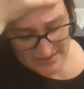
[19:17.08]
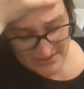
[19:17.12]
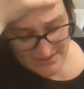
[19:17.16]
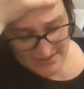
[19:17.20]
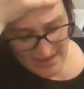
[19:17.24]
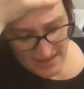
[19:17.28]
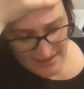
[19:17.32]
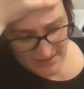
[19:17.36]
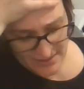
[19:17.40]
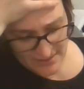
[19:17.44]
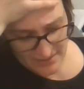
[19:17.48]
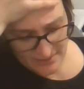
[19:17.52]
is
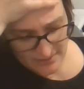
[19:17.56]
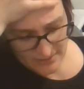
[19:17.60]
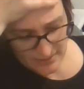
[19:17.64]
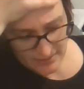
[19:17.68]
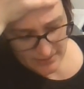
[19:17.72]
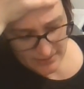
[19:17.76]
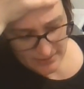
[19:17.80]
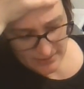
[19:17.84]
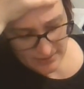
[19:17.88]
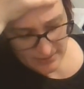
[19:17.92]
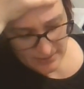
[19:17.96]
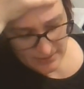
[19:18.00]
saying
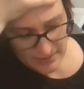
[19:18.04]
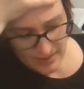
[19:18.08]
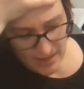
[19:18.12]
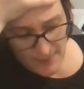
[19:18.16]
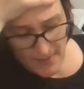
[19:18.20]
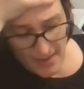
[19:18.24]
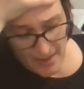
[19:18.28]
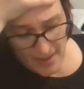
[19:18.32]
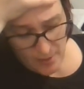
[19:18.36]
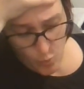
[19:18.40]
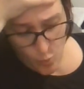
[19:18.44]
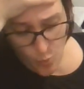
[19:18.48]

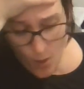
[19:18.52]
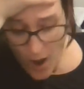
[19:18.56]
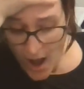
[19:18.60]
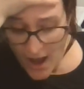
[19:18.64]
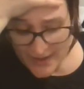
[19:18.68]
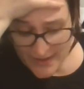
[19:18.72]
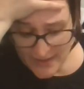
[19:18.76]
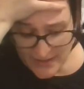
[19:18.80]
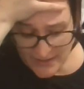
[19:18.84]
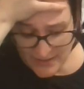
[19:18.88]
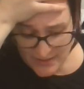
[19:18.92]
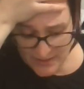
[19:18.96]
about
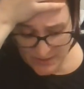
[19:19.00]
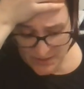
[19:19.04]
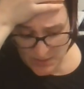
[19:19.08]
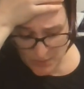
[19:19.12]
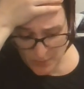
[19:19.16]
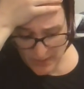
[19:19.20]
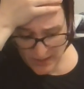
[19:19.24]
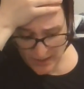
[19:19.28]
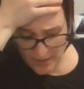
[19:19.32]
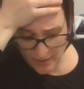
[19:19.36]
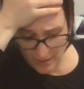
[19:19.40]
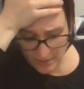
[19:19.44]
why he's
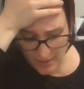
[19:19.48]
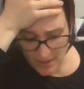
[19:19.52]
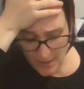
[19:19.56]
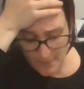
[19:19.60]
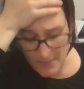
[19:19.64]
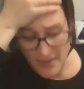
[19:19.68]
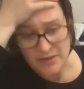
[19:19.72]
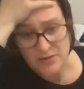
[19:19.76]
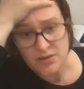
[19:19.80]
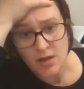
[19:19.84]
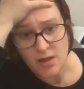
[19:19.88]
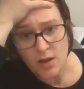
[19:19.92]
disappeared,
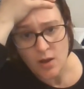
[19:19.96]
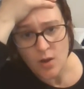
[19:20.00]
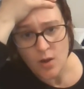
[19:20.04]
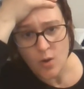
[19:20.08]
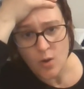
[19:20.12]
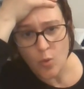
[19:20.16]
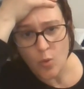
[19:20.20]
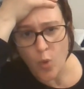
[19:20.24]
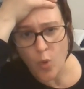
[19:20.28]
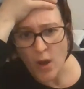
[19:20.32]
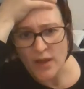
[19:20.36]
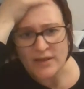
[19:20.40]
about
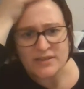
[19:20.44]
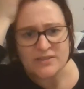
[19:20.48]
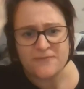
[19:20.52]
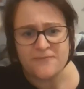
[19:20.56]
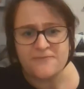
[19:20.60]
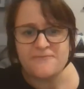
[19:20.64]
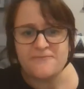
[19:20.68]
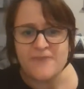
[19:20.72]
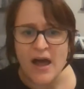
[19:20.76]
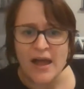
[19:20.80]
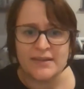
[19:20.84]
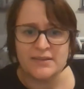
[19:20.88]
what
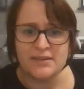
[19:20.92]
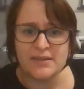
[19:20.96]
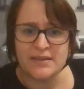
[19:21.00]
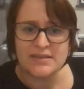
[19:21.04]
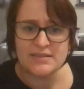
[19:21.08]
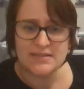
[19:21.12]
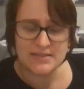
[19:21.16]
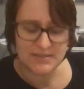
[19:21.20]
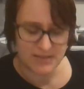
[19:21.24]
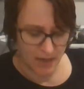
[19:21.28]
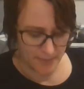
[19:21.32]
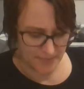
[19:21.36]

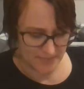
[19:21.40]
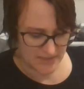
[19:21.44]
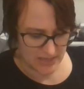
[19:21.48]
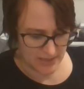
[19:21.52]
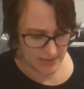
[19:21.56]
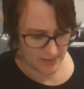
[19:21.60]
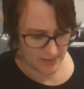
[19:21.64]
finally stopped